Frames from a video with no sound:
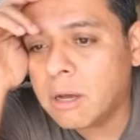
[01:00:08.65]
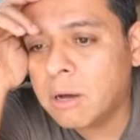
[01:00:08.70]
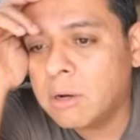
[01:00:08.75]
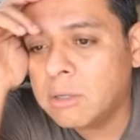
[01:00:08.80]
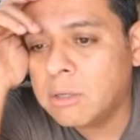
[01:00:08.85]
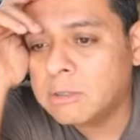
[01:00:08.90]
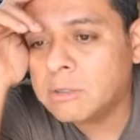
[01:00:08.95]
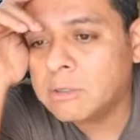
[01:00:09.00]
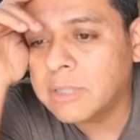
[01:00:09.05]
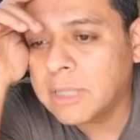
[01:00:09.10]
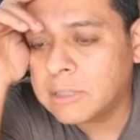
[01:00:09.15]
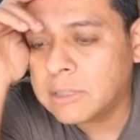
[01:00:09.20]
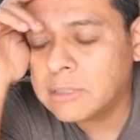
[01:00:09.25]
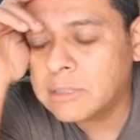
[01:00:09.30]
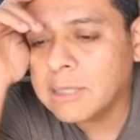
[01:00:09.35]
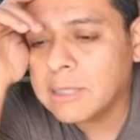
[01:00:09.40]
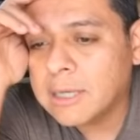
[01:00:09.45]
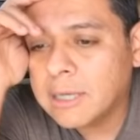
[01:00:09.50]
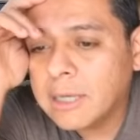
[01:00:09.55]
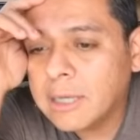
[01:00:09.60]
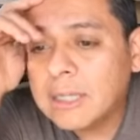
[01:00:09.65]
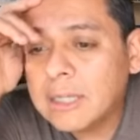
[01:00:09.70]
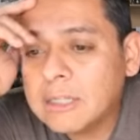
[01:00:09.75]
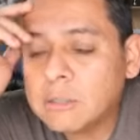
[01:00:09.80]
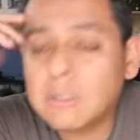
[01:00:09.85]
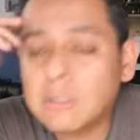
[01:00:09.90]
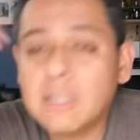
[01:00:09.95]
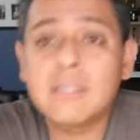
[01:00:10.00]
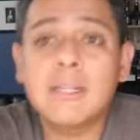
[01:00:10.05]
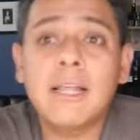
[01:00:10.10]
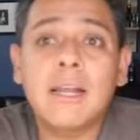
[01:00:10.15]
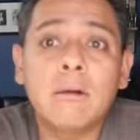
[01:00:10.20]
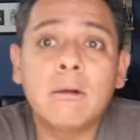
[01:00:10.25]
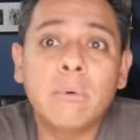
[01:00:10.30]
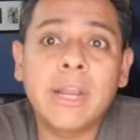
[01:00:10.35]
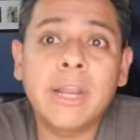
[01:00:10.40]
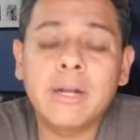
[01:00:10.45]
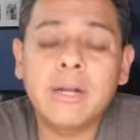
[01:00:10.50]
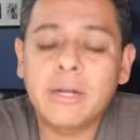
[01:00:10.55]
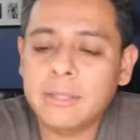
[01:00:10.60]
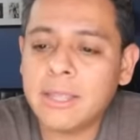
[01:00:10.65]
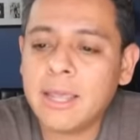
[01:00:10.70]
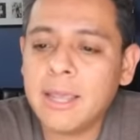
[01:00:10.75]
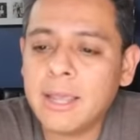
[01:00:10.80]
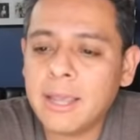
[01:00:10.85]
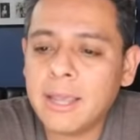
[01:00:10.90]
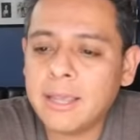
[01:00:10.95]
Oh, so that's not a weird thing.